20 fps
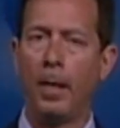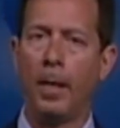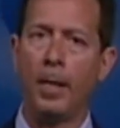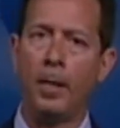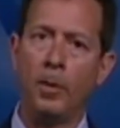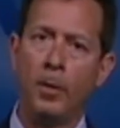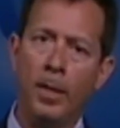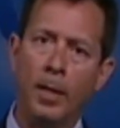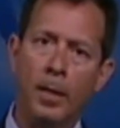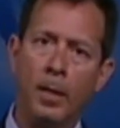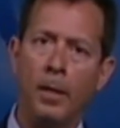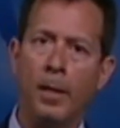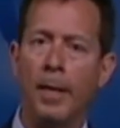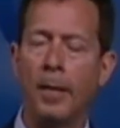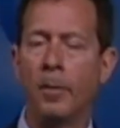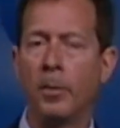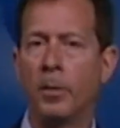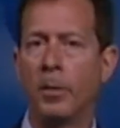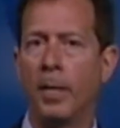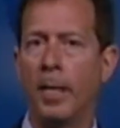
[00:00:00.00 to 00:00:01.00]
and you get a
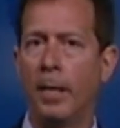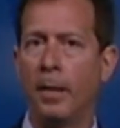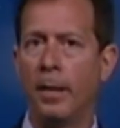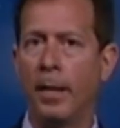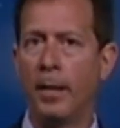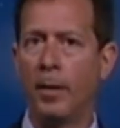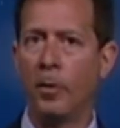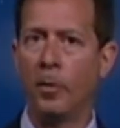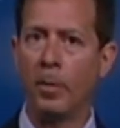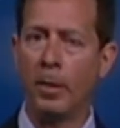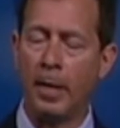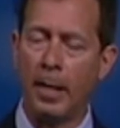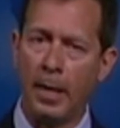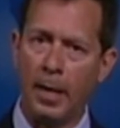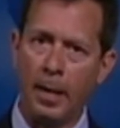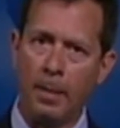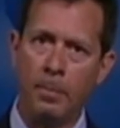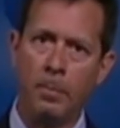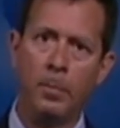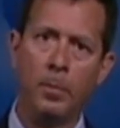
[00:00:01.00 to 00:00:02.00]
letter saying that your
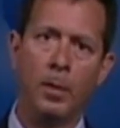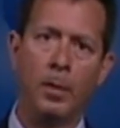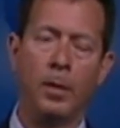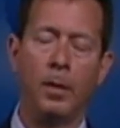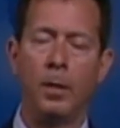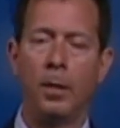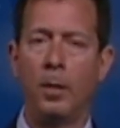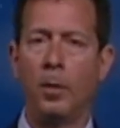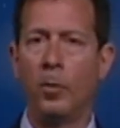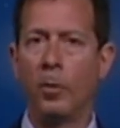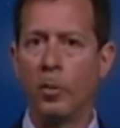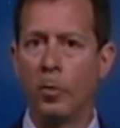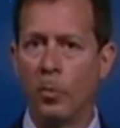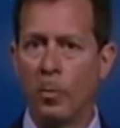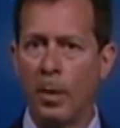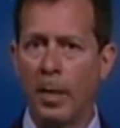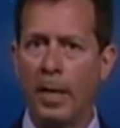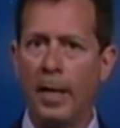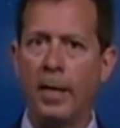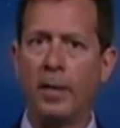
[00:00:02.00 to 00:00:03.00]
name, your
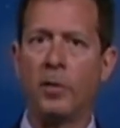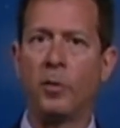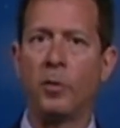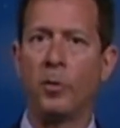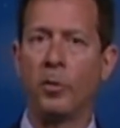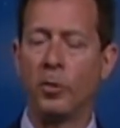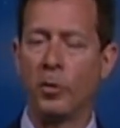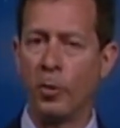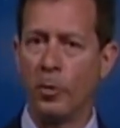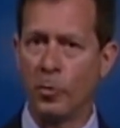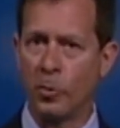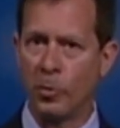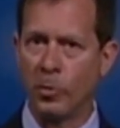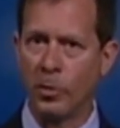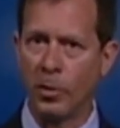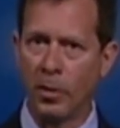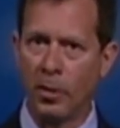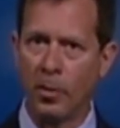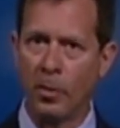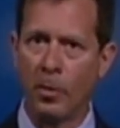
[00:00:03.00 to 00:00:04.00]
address, your social
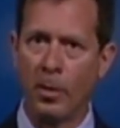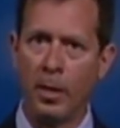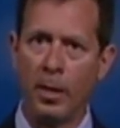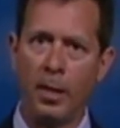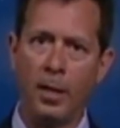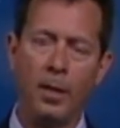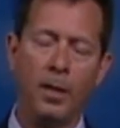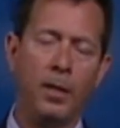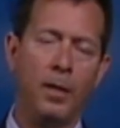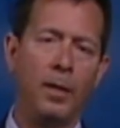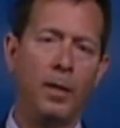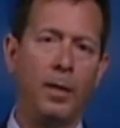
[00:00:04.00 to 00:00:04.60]
security,